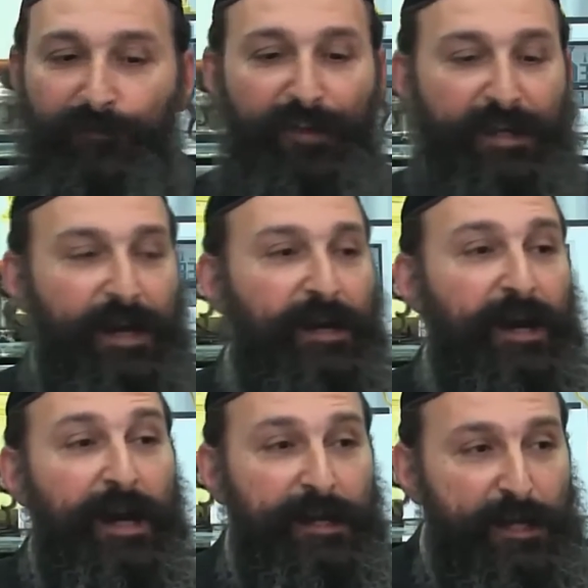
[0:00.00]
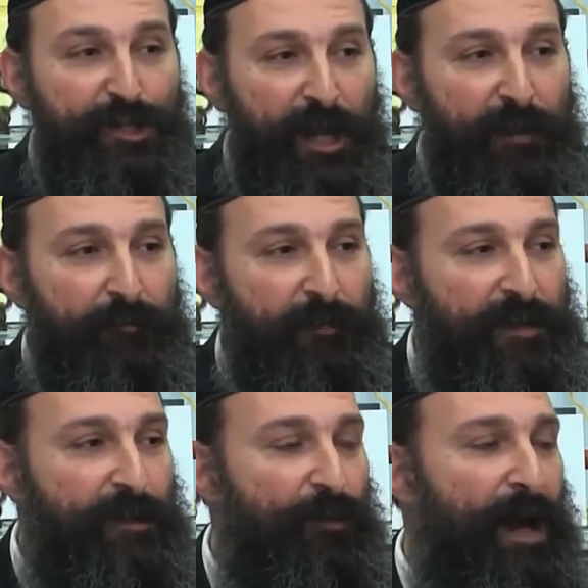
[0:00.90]
V'yarei Hashem,
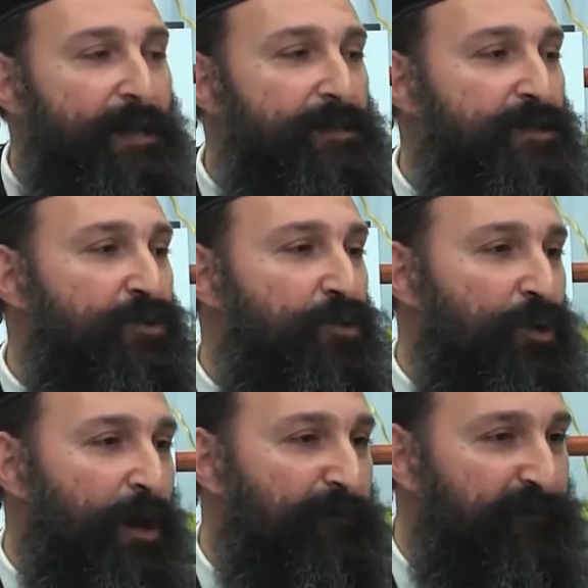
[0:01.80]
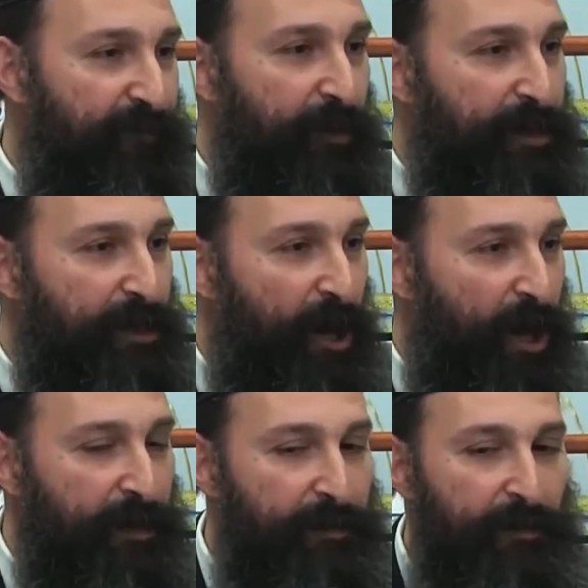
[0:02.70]
and the ones who are fearing
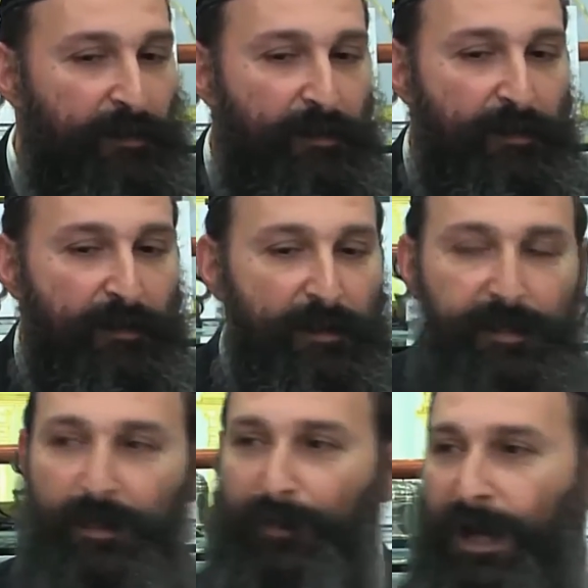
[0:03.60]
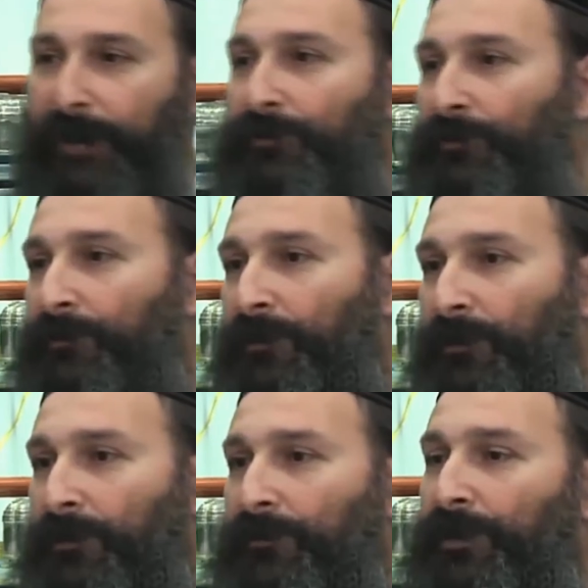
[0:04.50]
God, yimaleto,
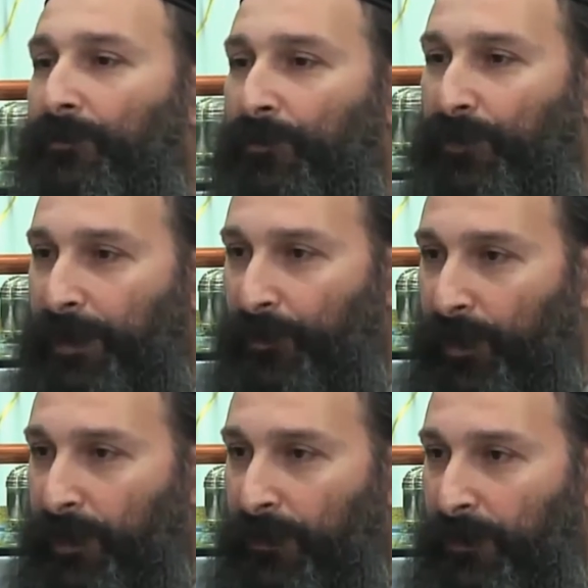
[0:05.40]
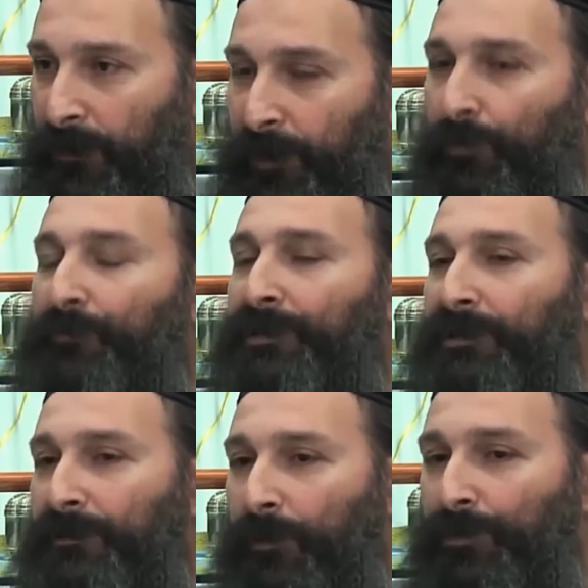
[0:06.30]
they will run away. They
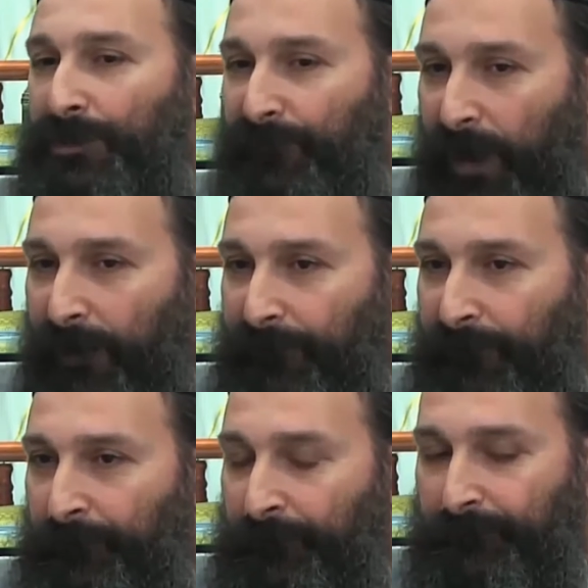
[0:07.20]
will survive.